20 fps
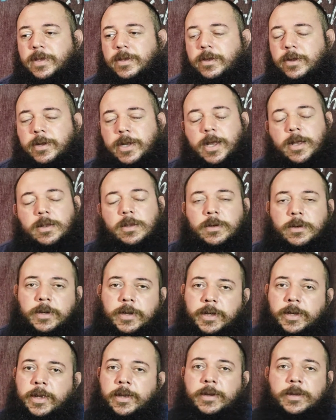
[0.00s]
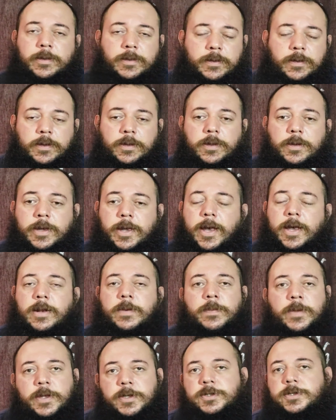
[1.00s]
you're not learning anything. You got
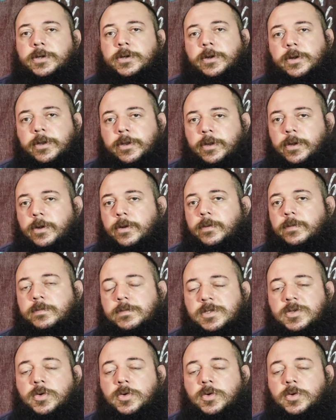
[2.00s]
to make sure you're